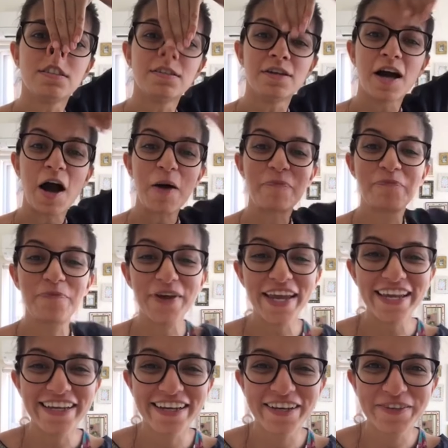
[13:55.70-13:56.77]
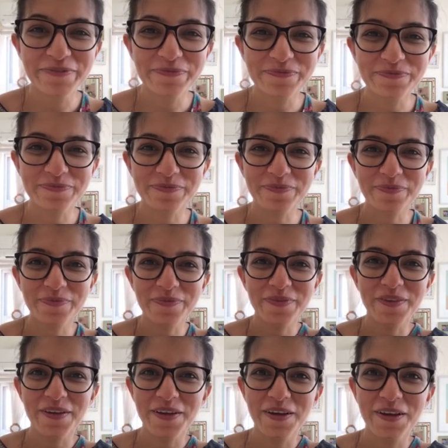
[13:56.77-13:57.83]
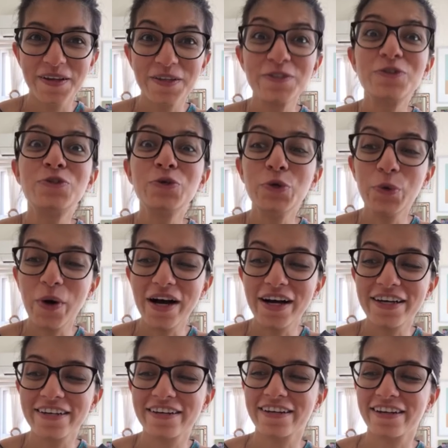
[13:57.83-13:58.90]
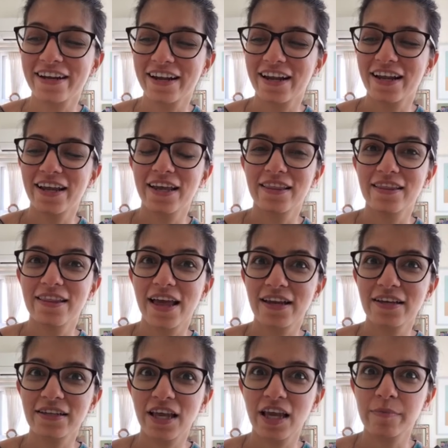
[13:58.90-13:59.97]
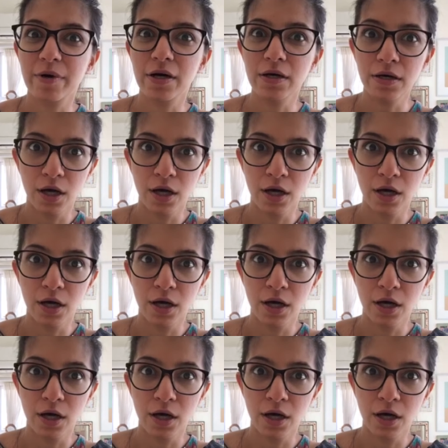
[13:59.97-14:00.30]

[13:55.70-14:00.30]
A pig. Suar. Then came a